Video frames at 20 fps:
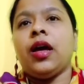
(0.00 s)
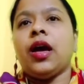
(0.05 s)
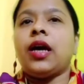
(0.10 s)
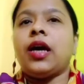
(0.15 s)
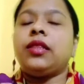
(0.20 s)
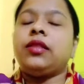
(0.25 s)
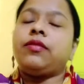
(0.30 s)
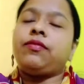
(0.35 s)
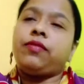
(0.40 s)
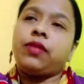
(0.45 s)

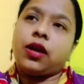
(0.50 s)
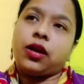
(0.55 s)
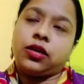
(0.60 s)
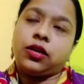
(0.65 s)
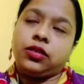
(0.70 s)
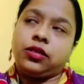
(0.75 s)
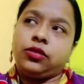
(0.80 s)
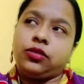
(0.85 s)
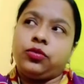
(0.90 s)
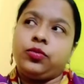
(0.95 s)
And the
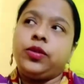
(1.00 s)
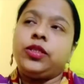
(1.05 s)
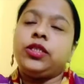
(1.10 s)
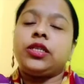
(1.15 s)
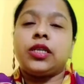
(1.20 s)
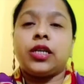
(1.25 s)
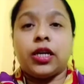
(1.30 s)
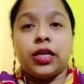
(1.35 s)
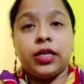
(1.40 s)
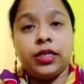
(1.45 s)
flowers which
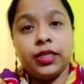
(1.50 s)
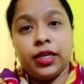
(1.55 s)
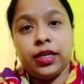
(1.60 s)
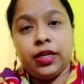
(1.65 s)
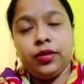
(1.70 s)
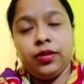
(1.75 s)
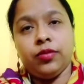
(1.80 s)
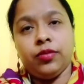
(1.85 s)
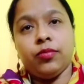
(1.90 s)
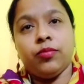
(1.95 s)

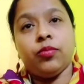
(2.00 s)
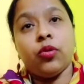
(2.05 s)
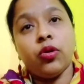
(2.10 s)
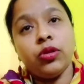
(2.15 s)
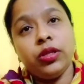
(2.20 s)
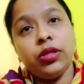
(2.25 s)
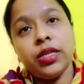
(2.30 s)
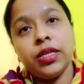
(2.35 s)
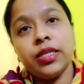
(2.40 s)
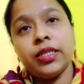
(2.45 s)
contain
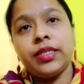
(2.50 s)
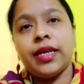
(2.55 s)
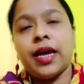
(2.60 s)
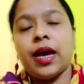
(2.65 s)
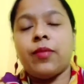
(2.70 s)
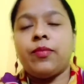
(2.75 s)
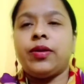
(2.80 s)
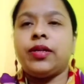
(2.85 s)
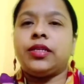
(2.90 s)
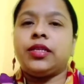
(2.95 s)
both the
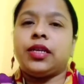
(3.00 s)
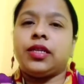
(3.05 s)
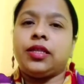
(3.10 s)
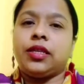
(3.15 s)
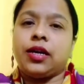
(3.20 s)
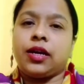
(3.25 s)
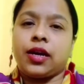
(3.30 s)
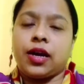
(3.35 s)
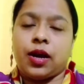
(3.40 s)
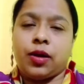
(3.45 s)
stamens and
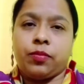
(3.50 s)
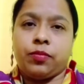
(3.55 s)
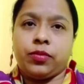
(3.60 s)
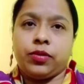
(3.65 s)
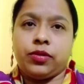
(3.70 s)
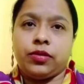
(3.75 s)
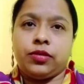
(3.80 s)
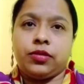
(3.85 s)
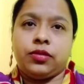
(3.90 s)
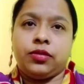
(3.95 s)
the
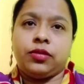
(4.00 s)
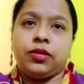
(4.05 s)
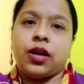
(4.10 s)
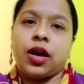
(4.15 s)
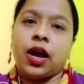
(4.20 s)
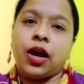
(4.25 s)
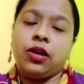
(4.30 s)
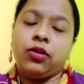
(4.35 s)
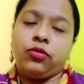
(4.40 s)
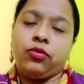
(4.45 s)
carpels
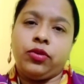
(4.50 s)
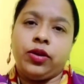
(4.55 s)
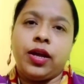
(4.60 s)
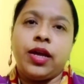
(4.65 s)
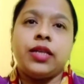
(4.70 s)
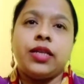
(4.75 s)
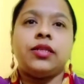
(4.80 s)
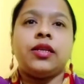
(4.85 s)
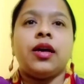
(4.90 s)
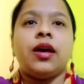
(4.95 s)
are known
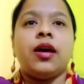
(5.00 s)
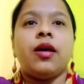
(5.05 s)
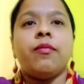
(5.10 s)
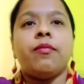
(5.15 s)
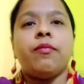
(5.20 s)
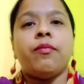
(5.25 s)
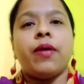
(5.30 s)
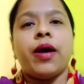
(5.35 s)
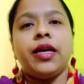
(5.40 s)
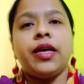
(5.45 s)
as
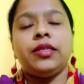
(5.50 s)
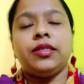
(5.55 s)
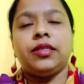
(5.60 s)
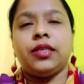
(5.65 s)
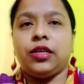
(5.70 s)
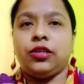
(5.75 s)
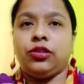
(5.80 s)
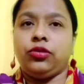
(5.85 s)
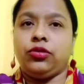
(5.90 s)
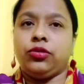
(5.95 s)

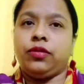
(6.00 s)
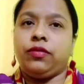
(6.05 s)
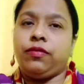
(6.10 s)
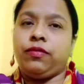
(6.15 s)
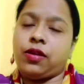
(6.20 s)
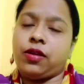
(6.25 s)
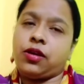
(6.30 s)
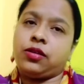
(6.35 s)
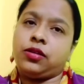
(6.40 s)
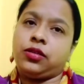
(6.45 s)
bisexual
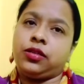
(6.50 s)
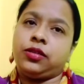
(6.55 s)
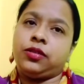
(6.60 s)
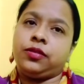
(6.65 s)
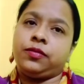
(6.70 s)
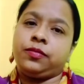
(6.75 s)
flowers.